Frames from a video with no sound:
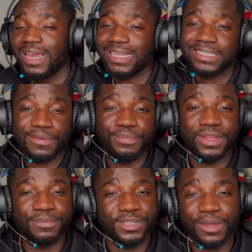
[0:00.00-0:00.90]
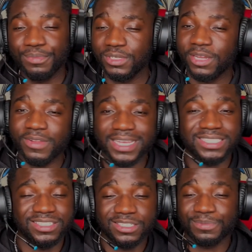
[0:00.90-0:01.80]
At some point, I'm gonna put the
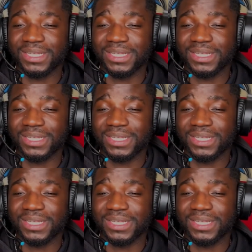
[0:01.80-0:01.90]
reactions on